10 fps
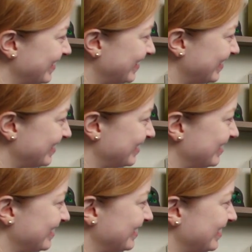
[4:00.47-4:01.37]

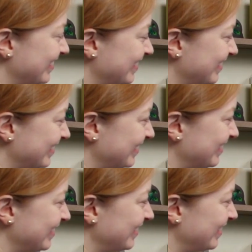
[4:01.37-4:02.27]

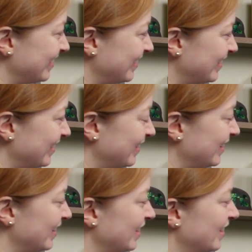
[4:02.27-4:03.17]

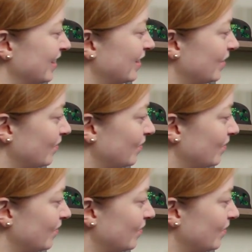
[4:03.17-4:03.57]
The person shown says nothing.